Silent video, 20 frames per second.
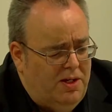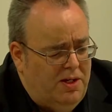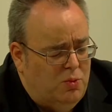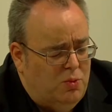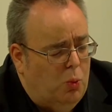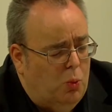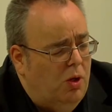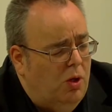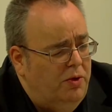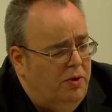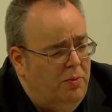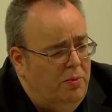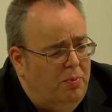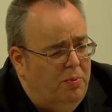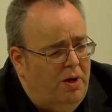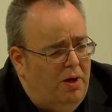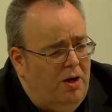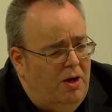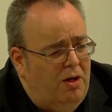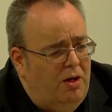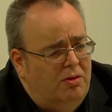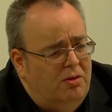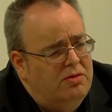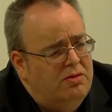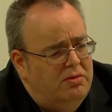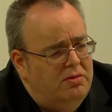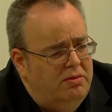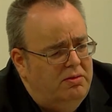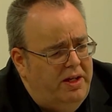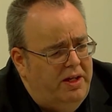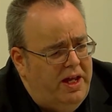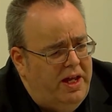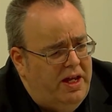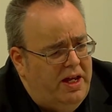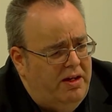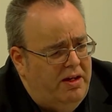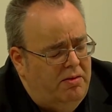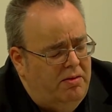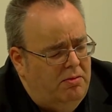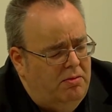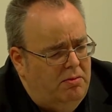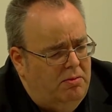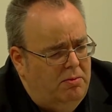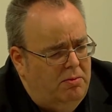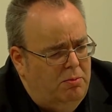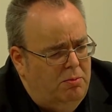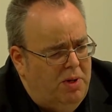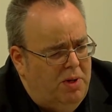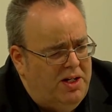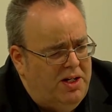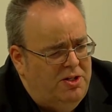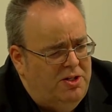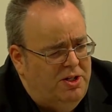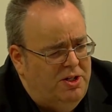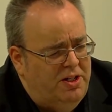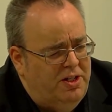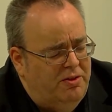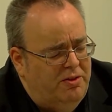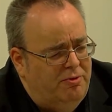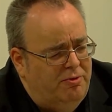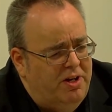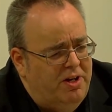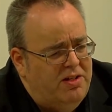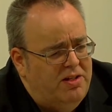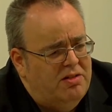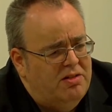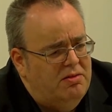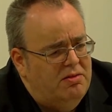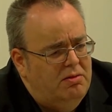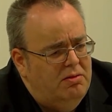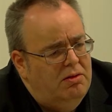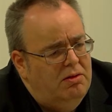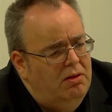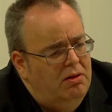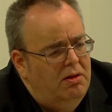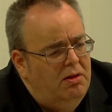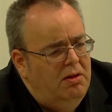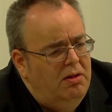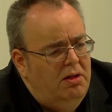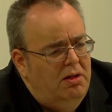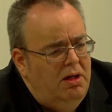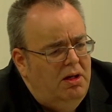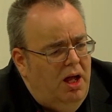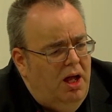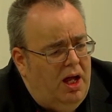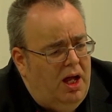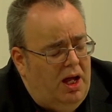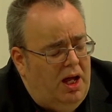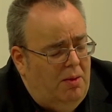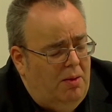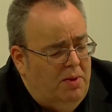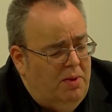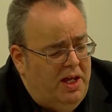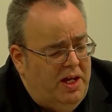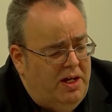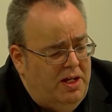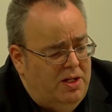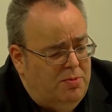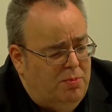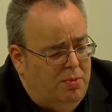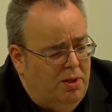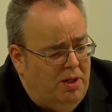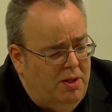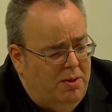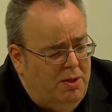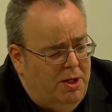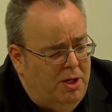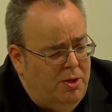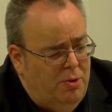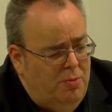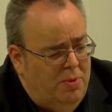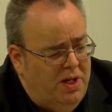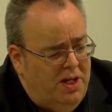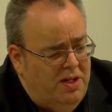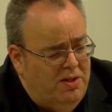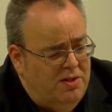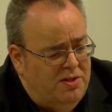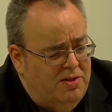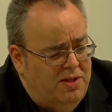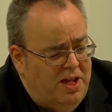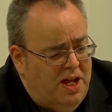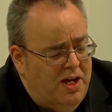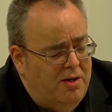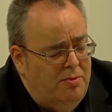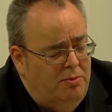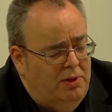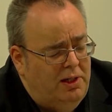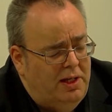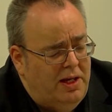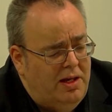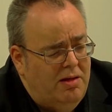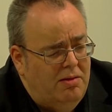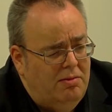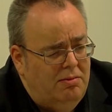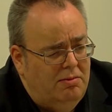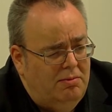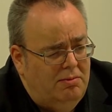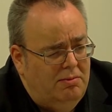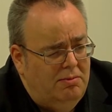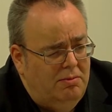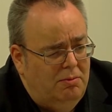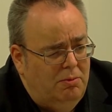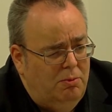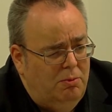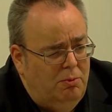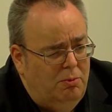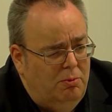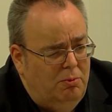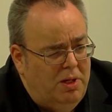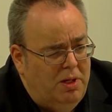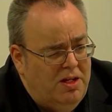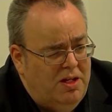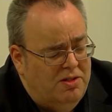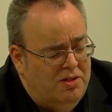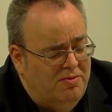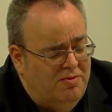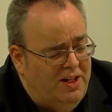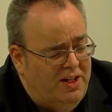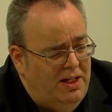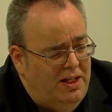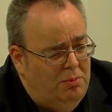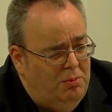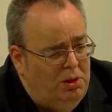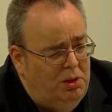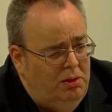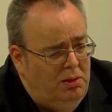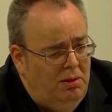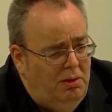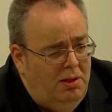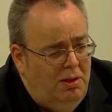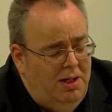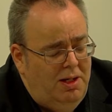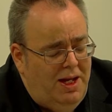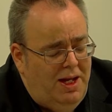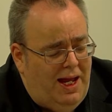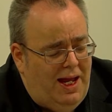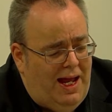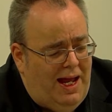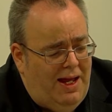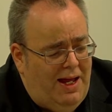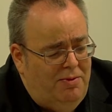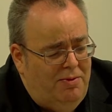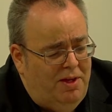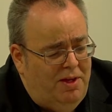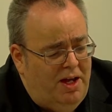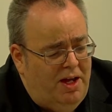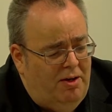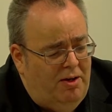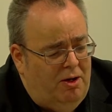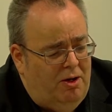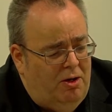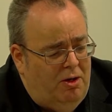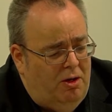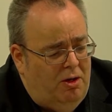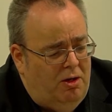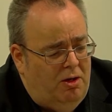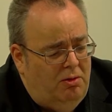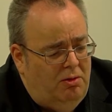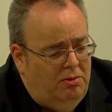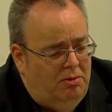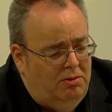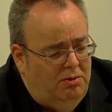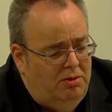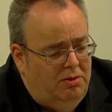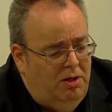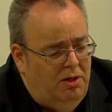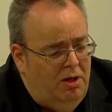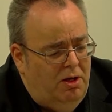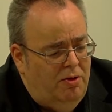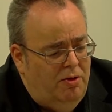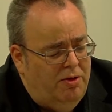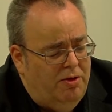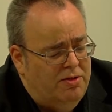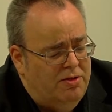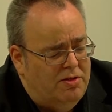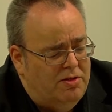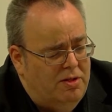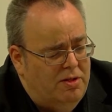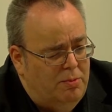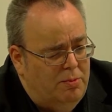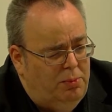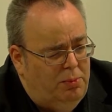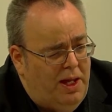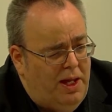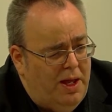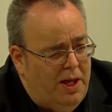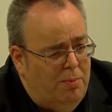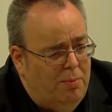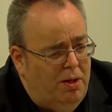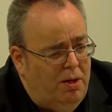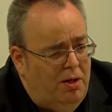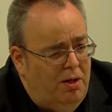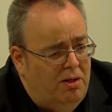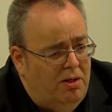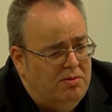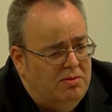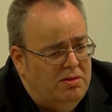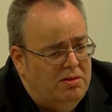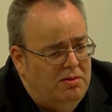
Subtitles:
one part in managing the risk. It is by no means the only means available, and there are others that play a part.